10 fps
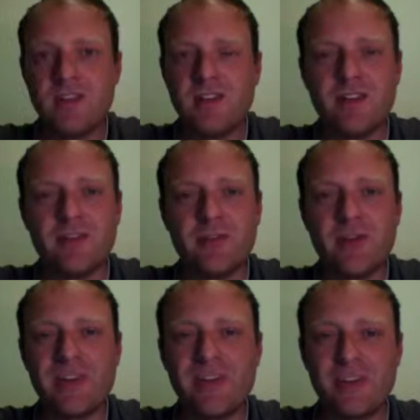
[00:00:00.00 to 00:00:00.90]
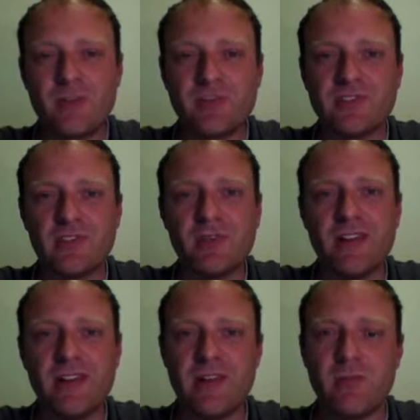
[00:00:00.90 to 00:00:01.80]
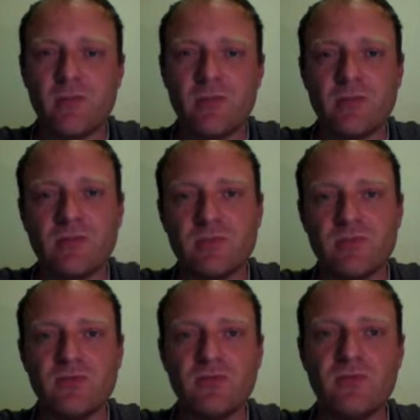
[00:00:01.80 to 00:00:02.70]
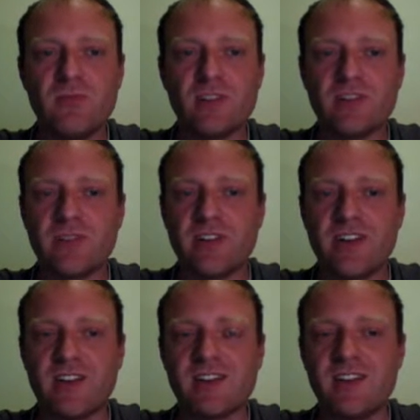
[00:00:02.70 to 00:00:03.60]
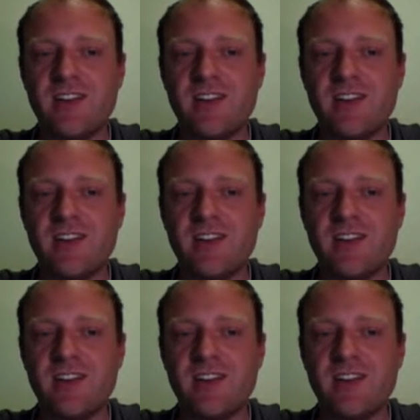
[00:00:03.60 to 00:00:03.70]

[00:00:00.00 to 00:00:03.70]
Hi everyone, I'm Chris Talbot and welcome to my screencast.